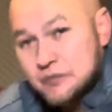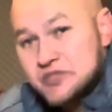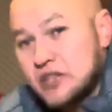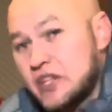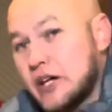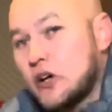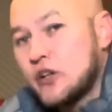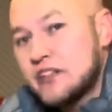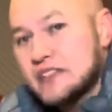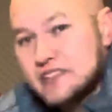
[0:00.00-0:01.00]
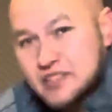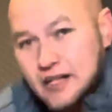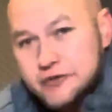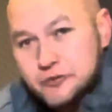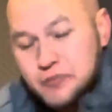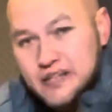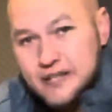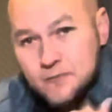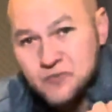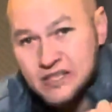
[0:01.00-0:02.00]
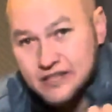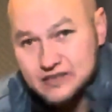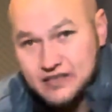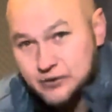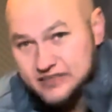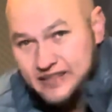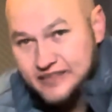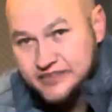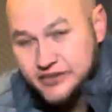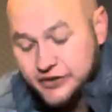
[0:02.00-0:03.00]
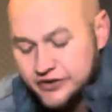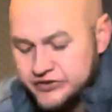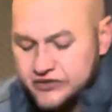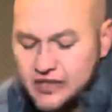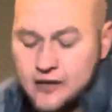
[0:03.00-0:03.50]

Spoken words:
so they are only designed to play as low as 80 Hertz.